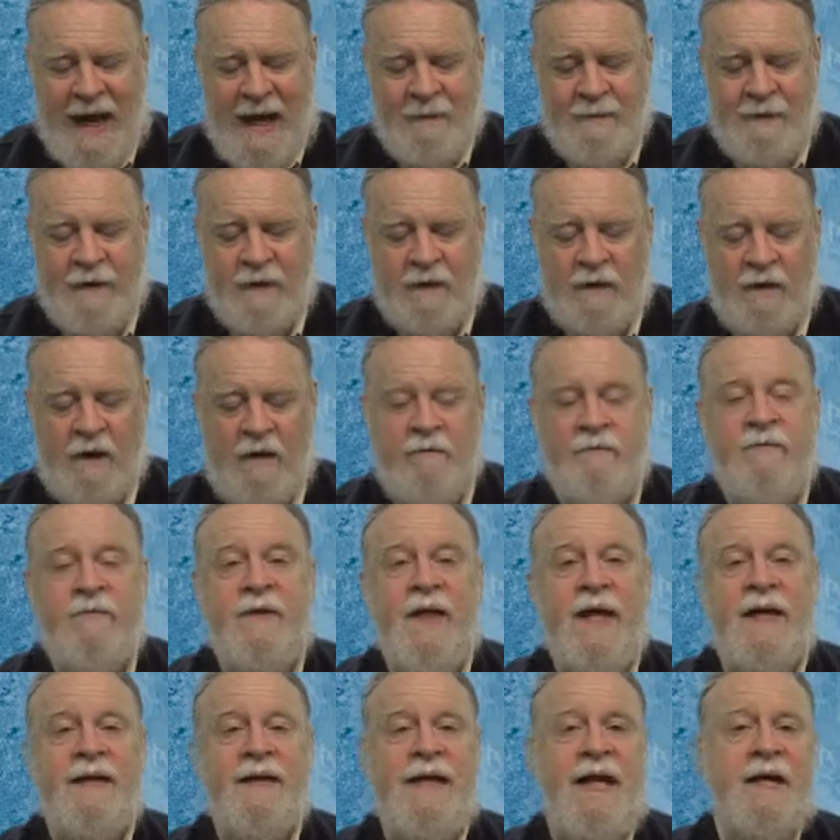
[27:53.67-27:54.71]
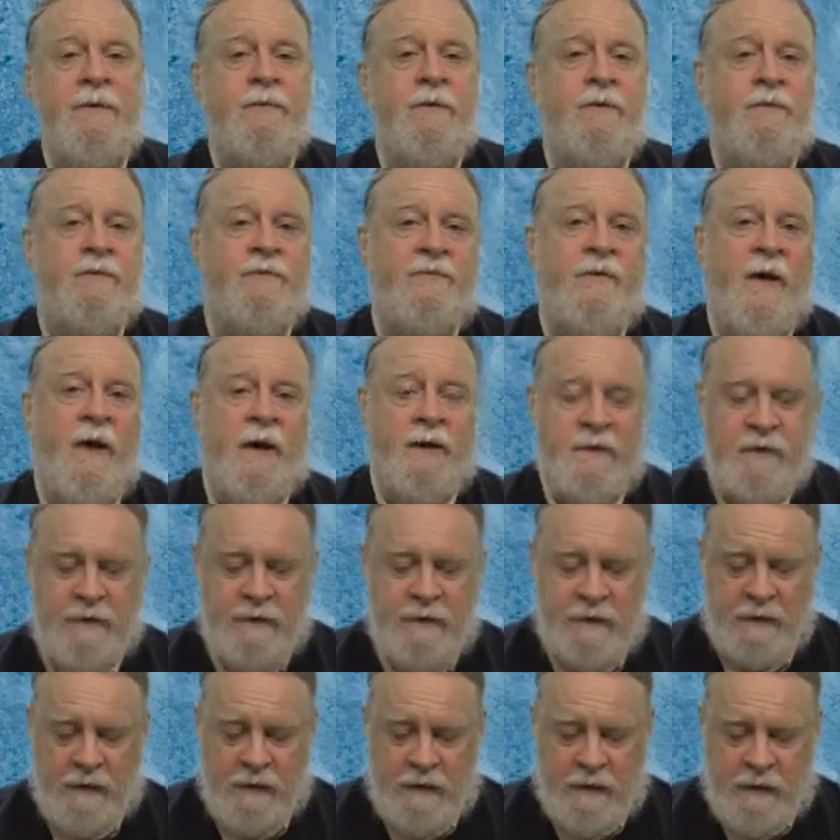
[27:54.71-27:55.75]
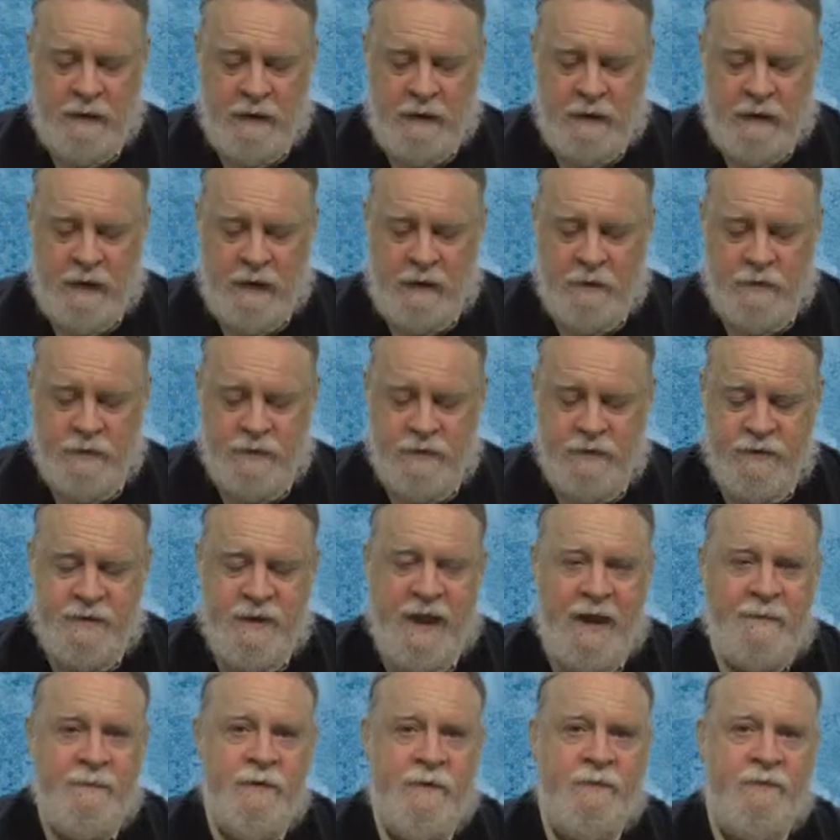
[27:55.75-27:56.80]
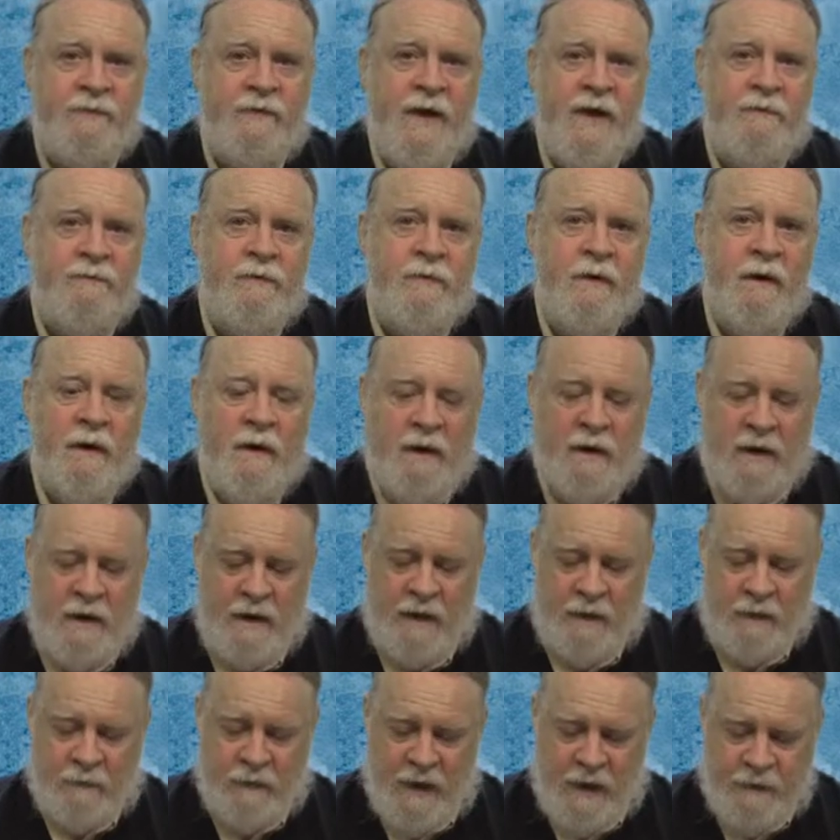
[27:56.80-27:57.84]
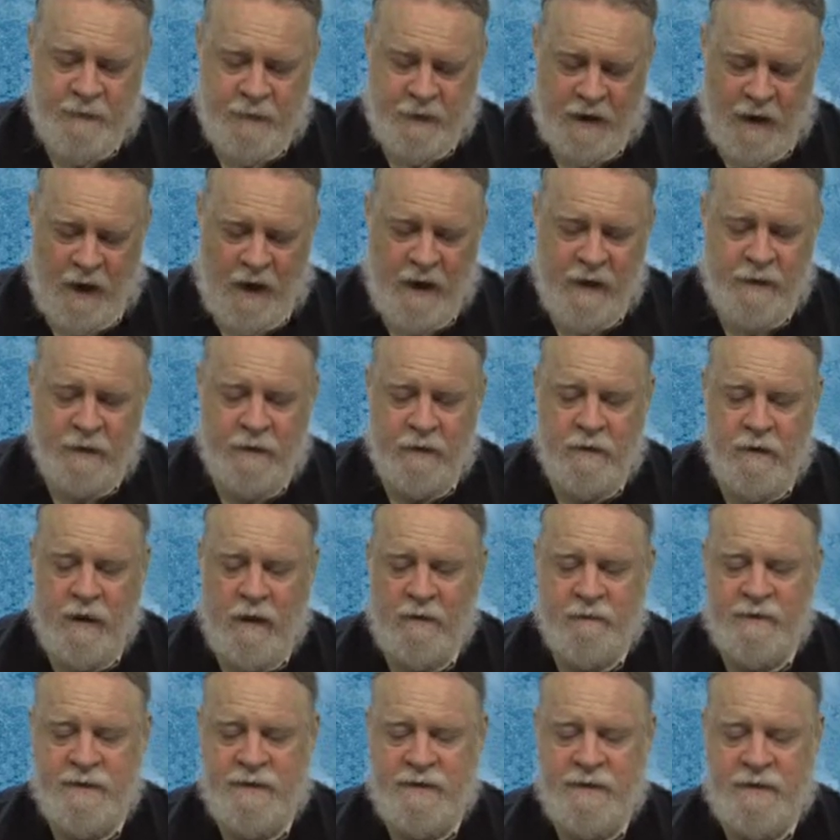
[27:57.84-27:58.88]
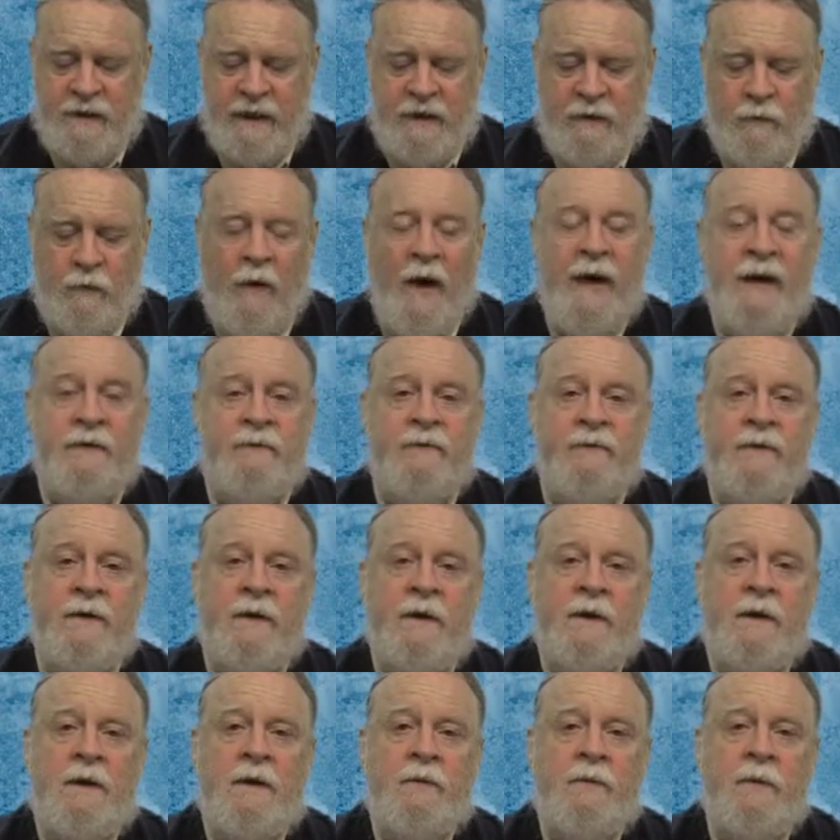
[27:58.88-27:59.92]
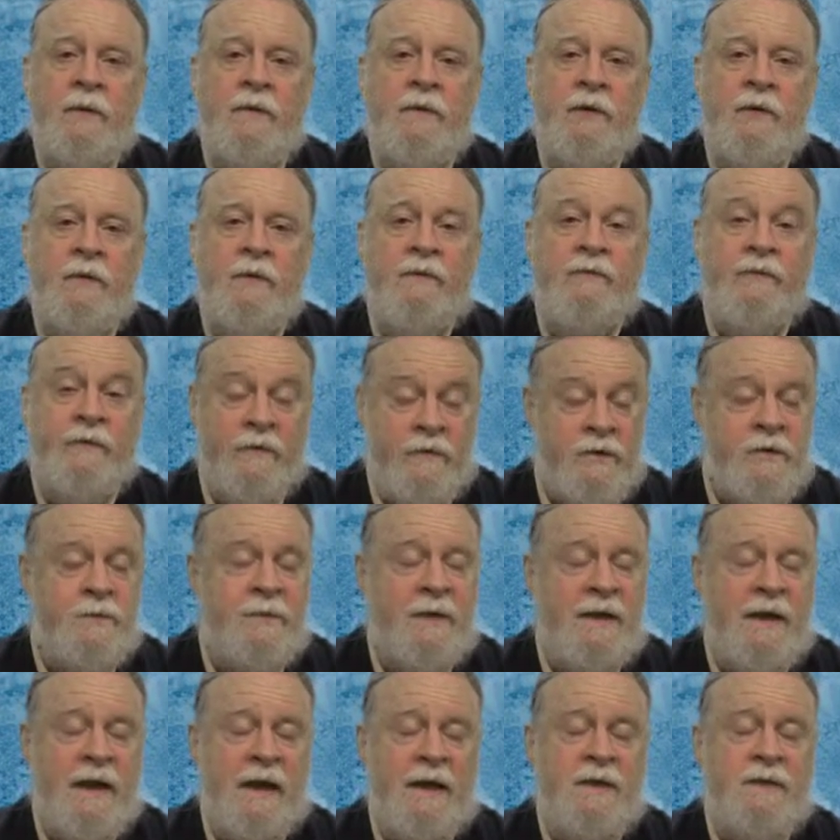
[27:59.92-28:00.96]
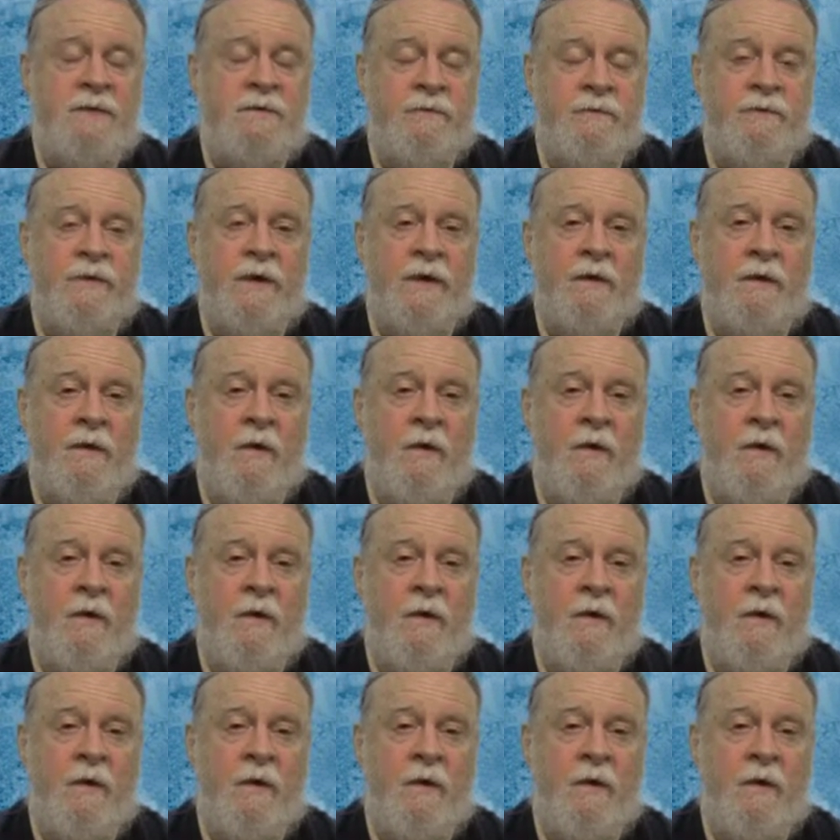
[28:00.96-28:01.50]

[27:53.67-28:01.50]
Abbott Love Thy Neighbor Fund, which is named in favor, uh, uh, uh, rather in honor of his late wife, with whom he first began to feed